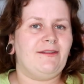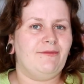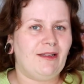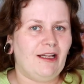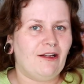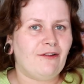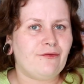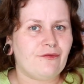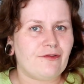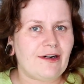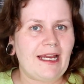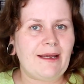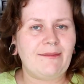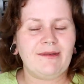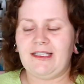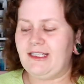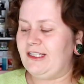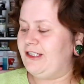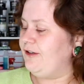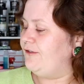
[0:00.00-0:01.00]
some little
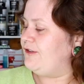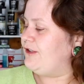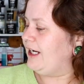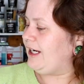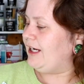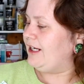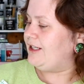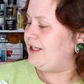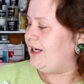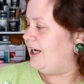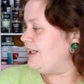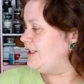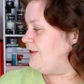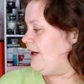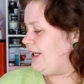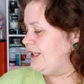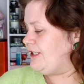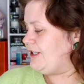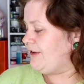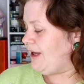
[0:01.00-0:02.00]
frames and stuff so I can so
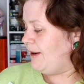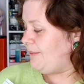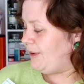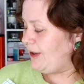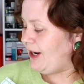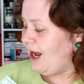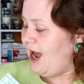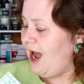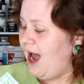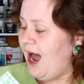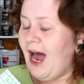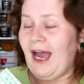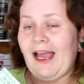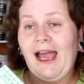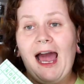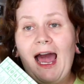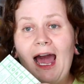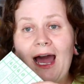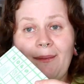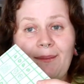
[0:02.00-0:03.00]
I can do that. But I
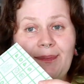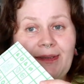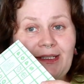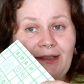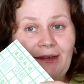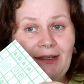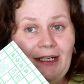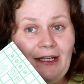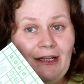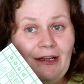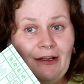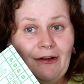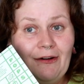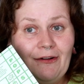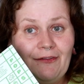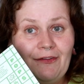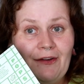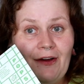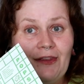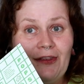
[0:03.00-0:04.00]
absolutely
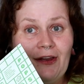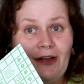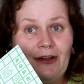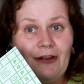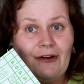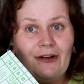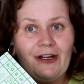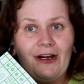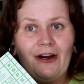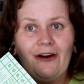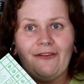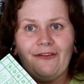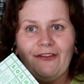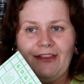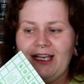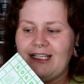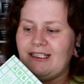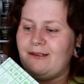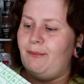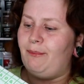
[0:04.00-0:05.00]
love the look of
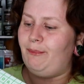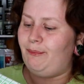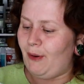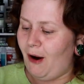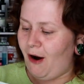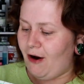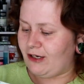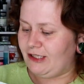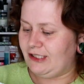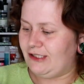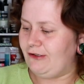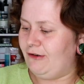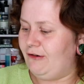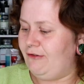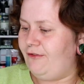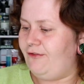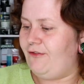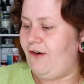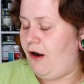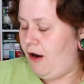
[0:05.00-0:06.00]
this box so
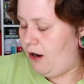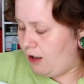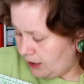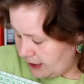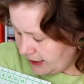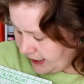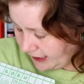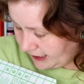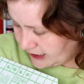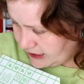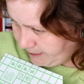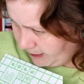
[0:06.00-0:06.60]
far. Can I